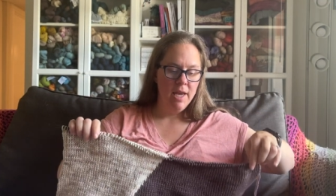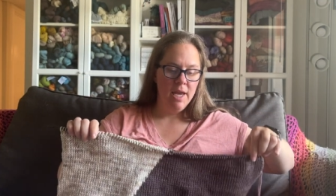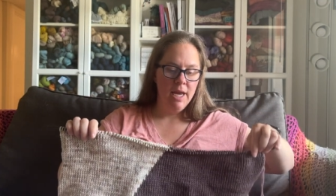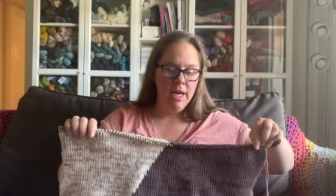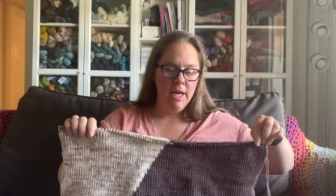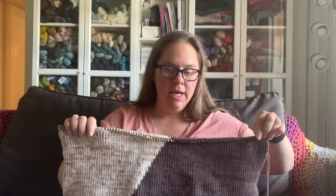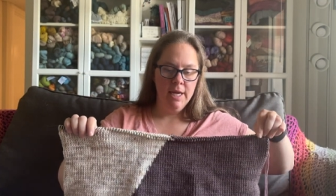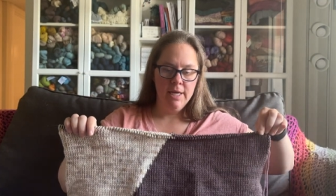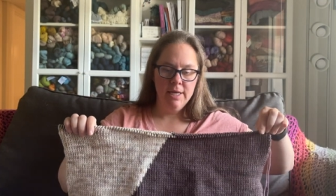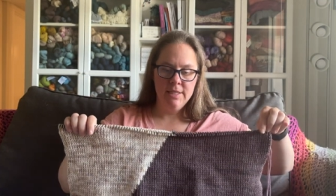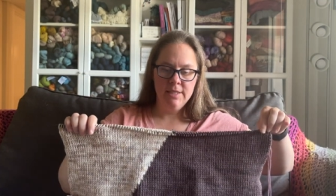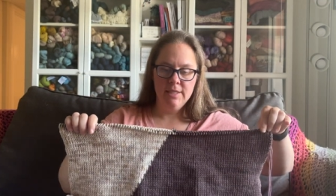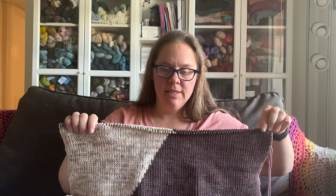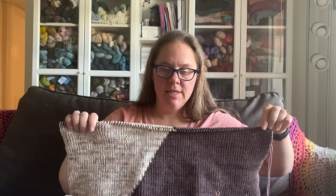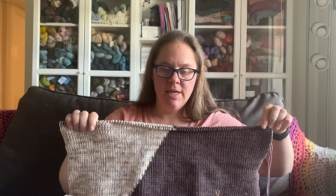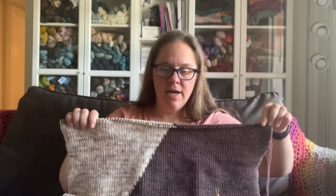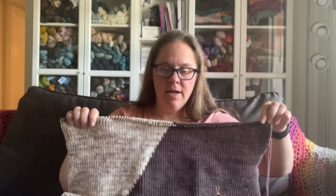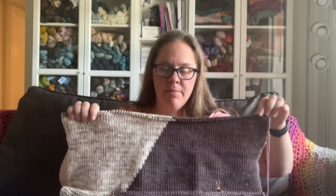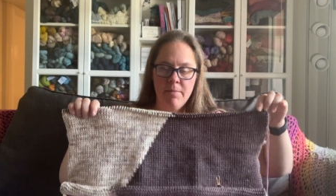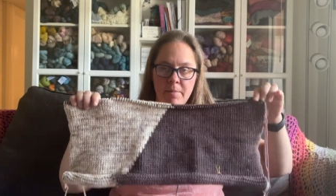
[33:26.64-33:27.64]
And
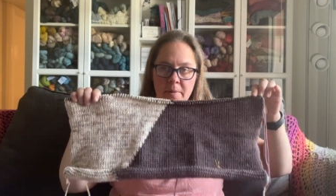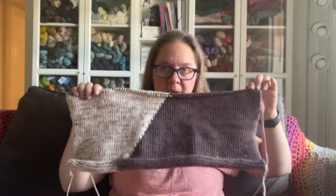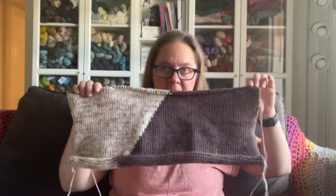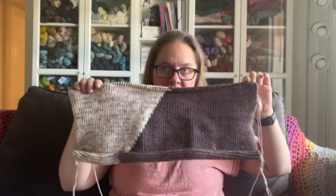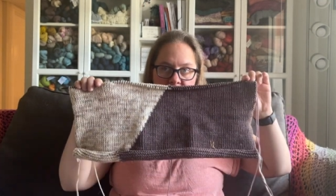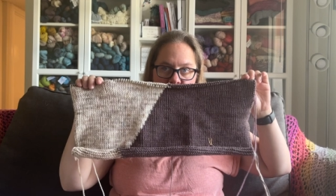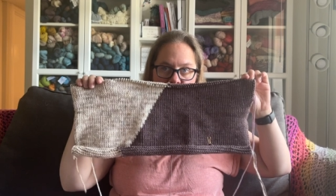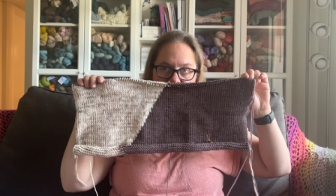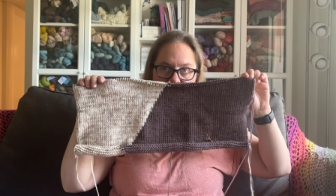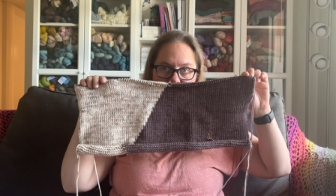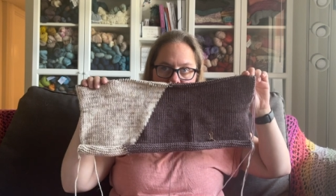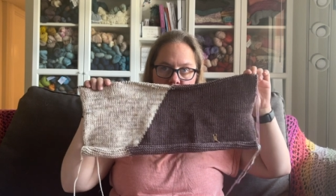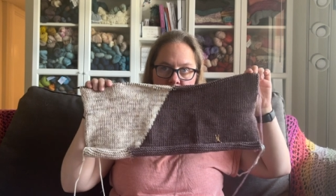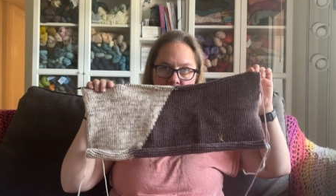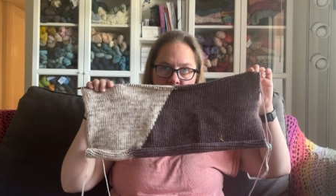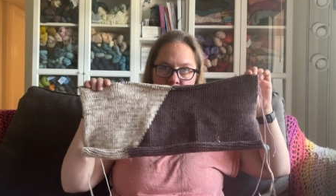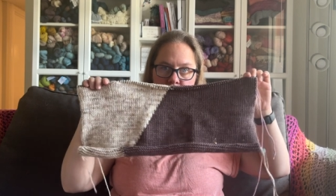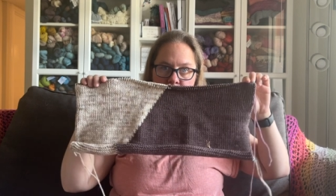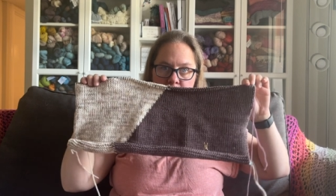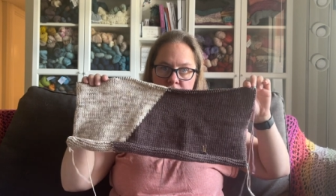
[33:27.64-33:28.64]
I'm about halfway
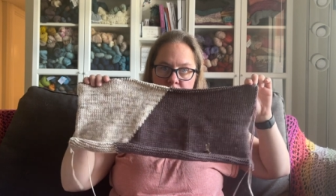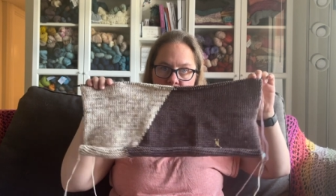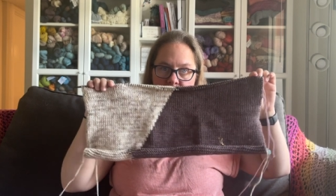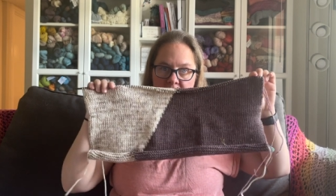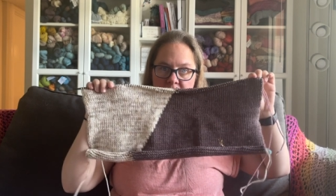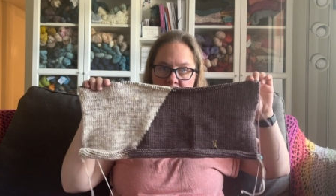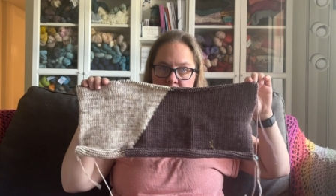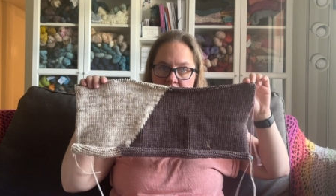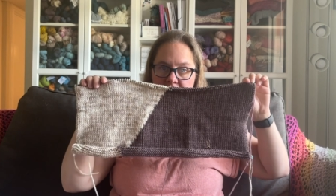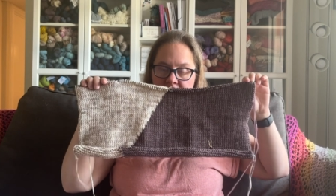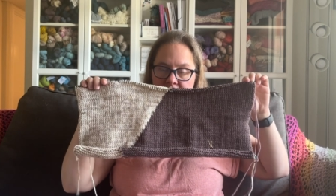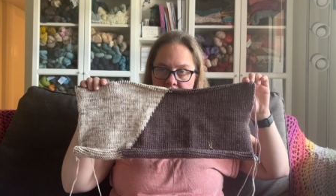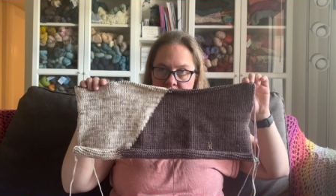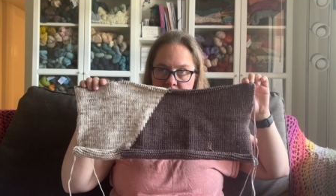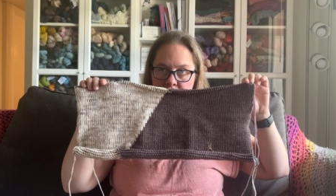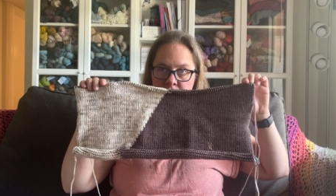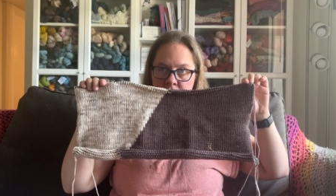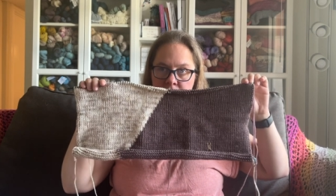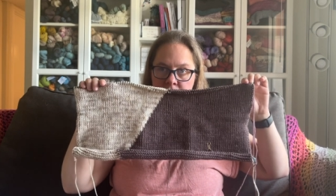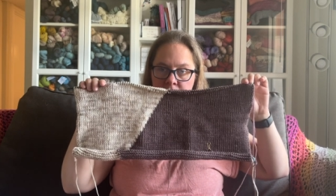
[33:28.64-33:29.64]
through the back
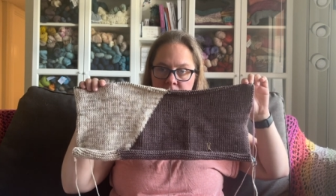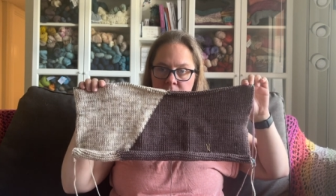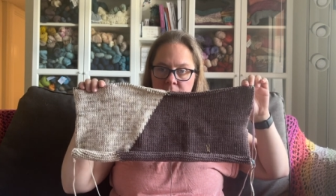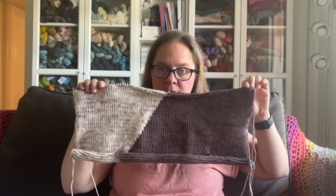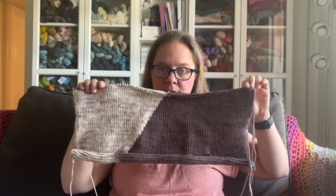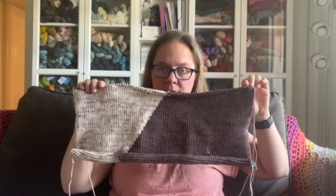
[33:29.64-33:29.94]
panel.